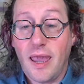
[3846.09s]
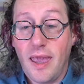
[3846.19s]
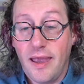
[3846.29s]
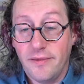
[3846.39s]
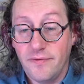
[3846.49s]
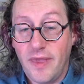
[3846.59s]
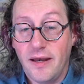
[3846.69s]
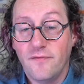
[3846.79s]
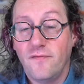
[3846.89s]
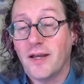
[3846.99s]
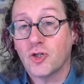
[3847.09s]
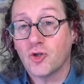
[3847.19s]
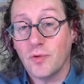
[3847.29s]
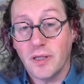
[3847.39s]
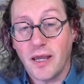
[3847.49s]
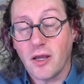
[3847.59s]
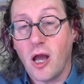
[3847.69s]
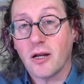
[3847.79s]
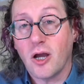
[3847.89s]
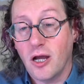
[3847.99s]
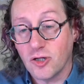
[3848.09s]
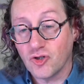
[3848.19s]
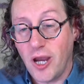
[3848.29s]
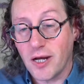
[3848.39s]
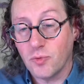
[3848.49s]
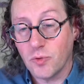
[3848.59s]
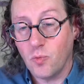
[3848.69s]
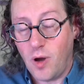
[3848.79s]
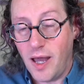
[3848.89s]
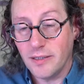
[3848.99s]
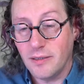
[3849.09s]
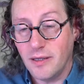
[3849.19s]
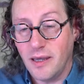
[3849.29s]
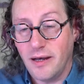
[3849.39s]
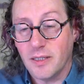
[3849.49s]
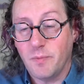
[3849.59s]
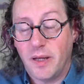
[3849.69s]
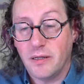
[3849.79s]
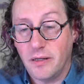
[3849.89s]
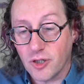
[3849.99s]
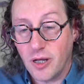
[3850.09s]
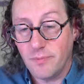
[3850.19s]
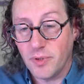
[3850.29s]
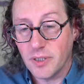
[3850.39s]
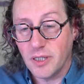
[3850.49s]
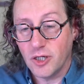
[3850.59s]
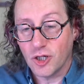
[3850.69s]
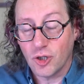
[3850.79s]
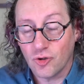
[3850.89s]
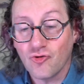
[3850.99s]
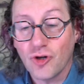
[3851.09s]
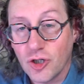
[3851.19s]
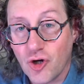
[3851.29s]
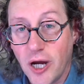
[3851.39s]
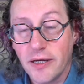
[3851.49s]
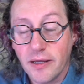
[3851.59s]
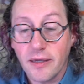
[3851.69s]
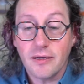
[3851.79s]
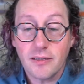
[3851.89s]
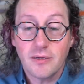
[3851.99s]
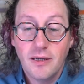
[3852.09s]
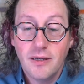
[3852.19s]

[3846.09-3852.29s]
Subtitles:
And then eventually I got a contract with Wiley, and I spent another couple of years rewriting it.